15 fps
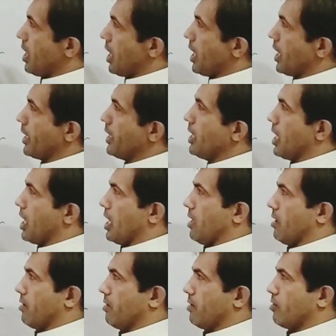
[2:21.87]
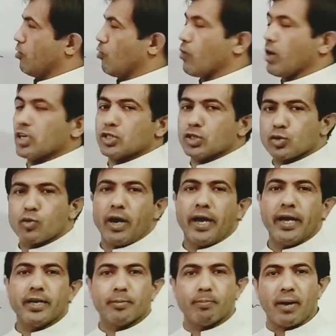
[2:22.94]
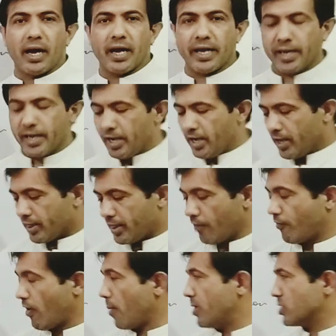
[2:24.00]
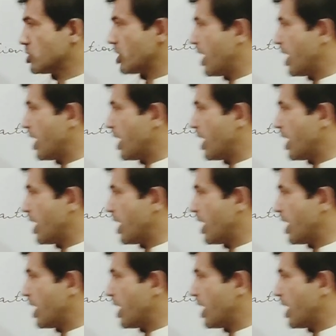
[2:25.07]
IR was coined by the famous